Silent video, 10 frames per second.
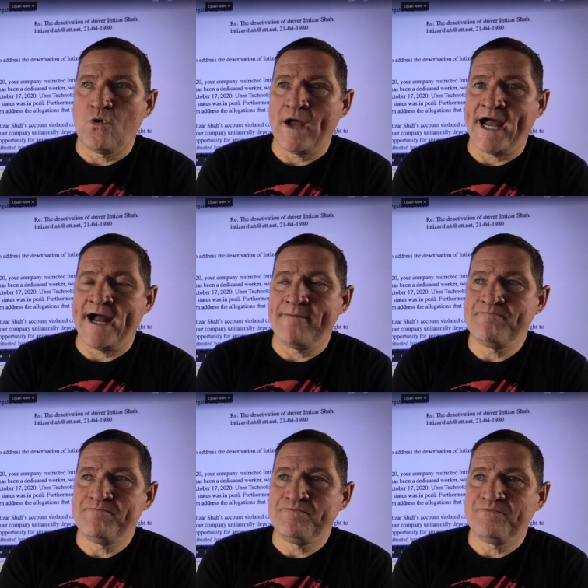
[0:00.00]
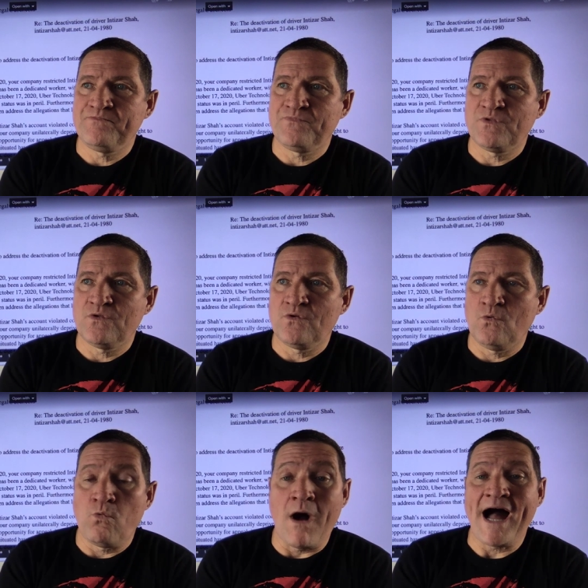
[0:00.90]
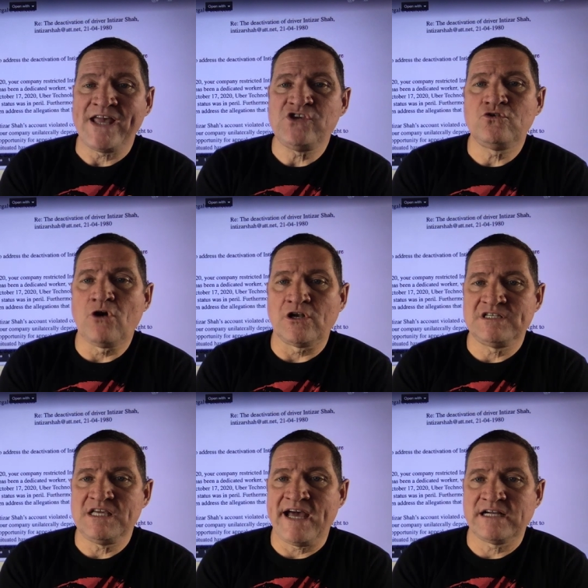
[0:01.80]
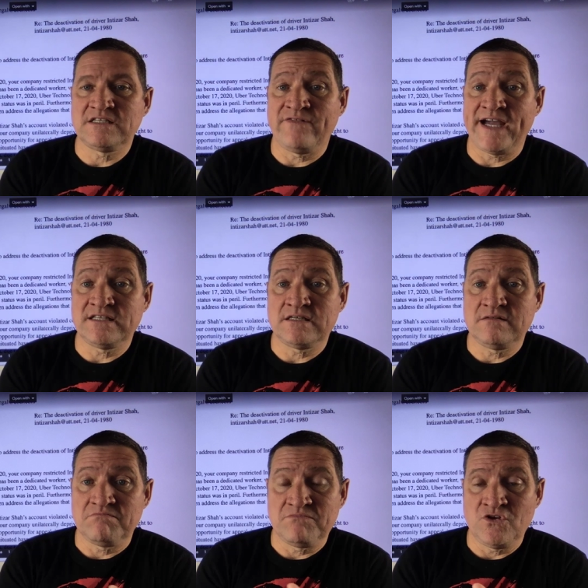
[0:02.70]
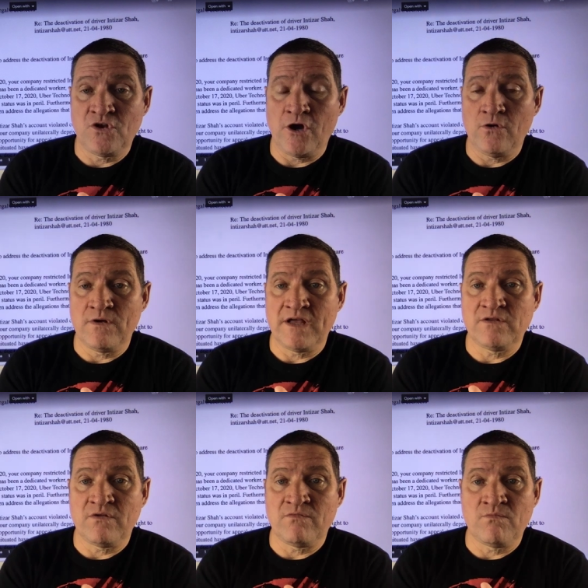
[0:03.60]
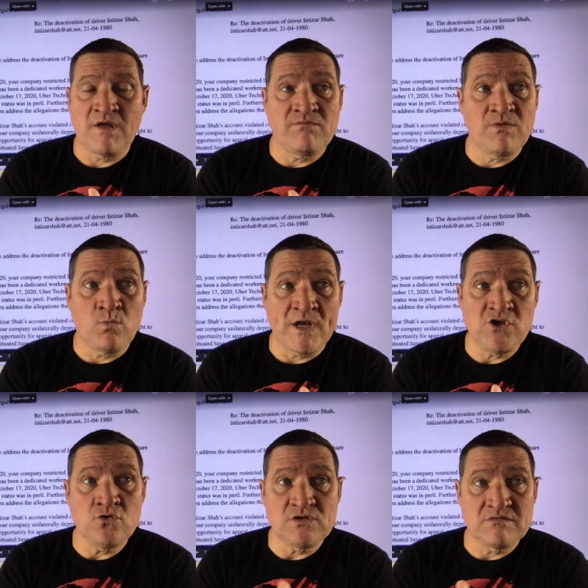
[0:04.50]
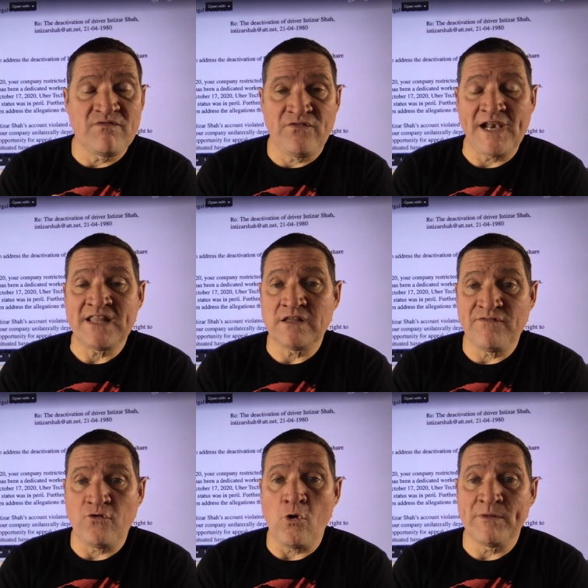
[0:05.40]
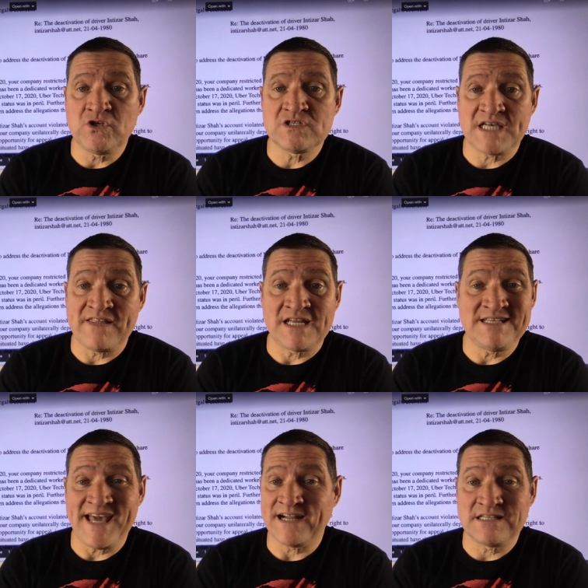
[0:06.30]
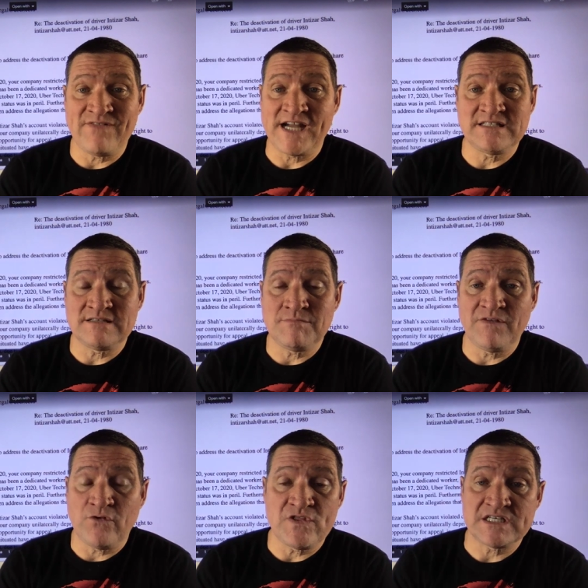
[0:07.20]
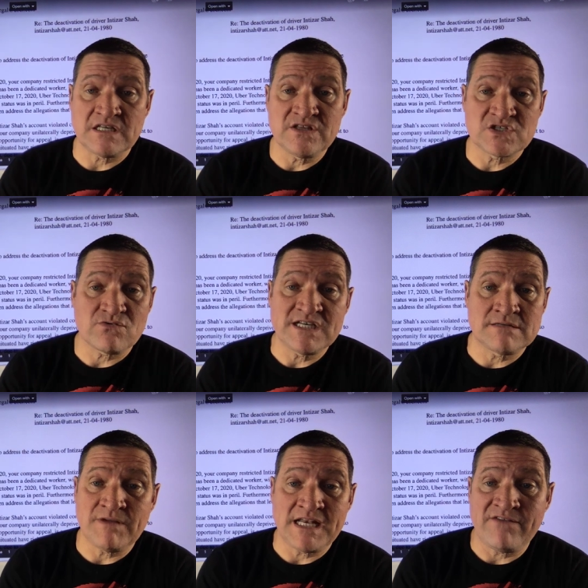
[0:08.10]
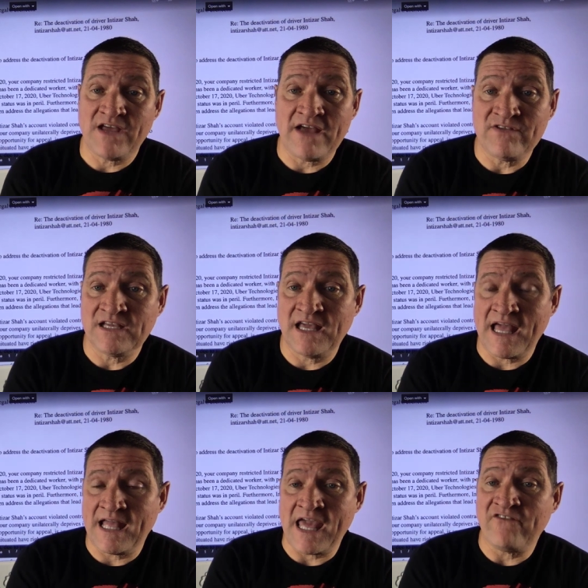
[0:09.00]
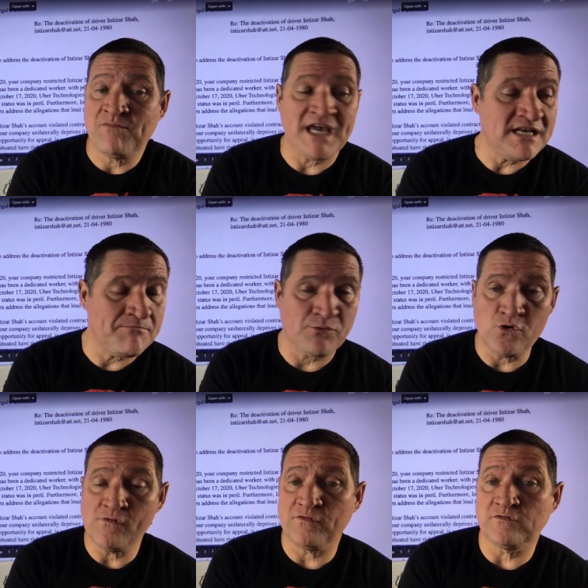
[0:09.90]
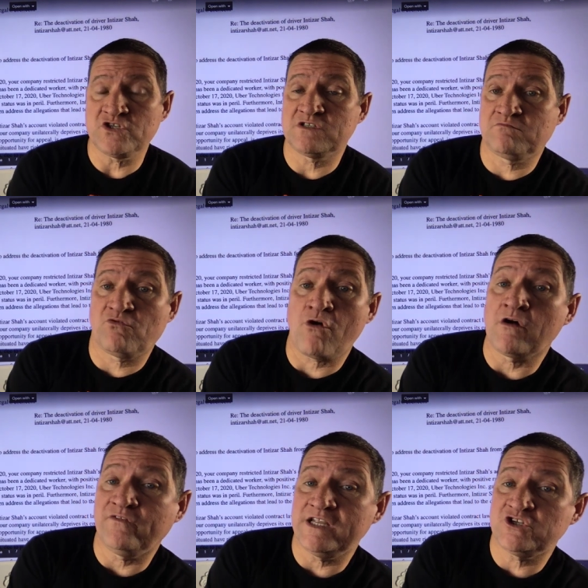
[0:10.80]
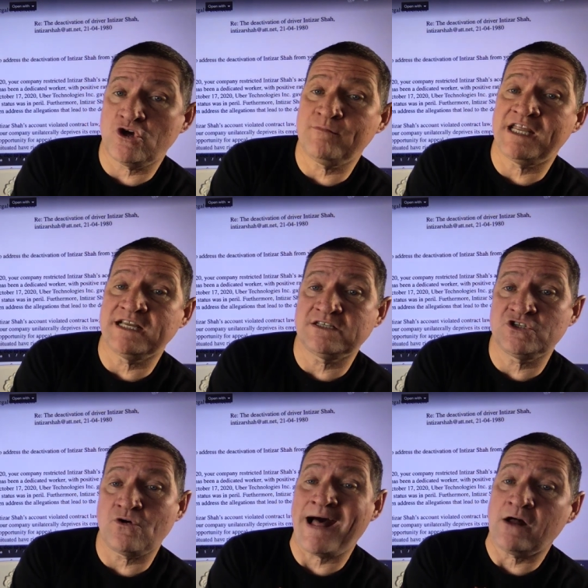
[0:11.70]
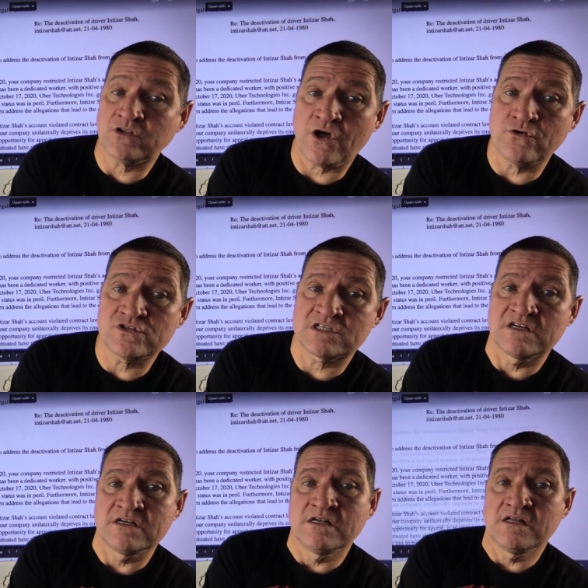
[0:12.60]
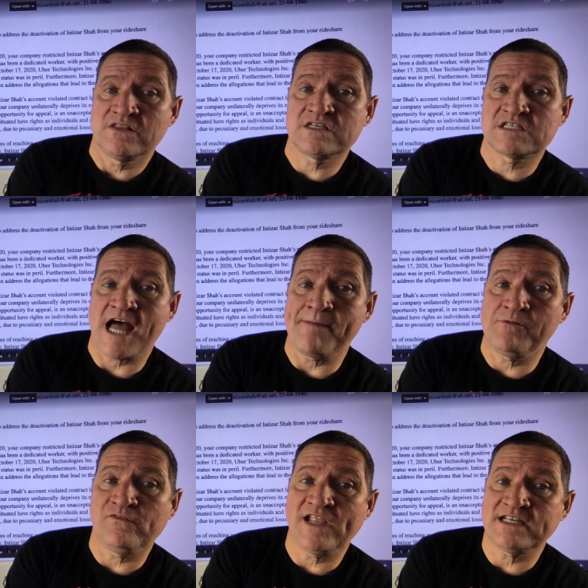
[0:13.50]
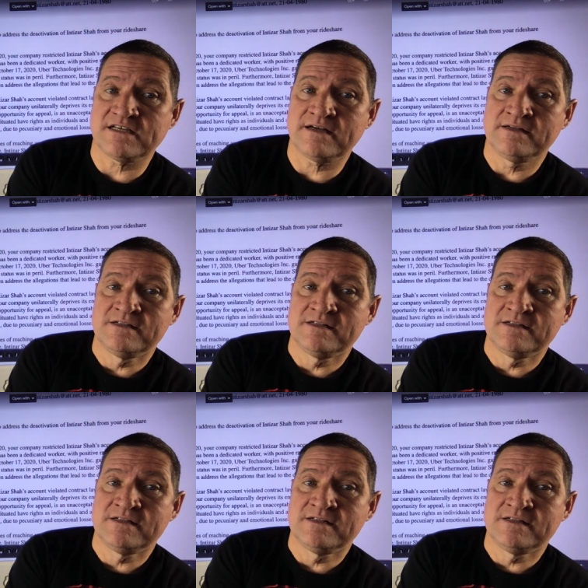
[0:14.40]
um, why you got deactivated. You know, it, it, when you fill in the form and you say they deactivated me for this and this reason, but never ever gave me any proof or just wrongfully terminated you, out goes this type of letter.